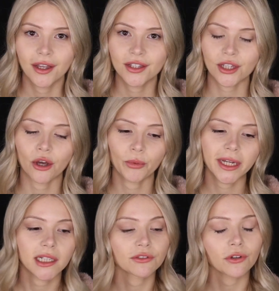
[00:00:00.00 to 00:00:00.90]
So we
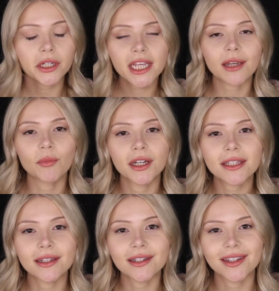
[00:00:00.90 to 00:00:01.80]
are 14 minutes
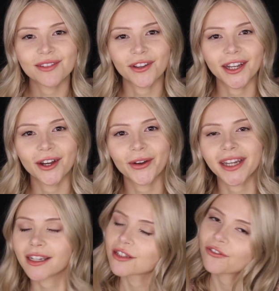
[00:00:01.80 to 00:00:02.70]
into his video and
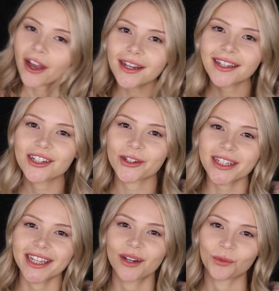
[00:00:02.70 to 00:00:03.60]
he is finally
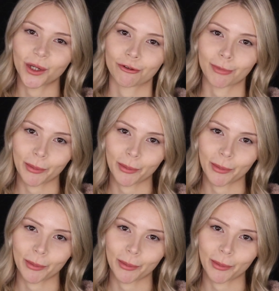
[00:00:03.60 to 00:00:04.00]
addressing one of my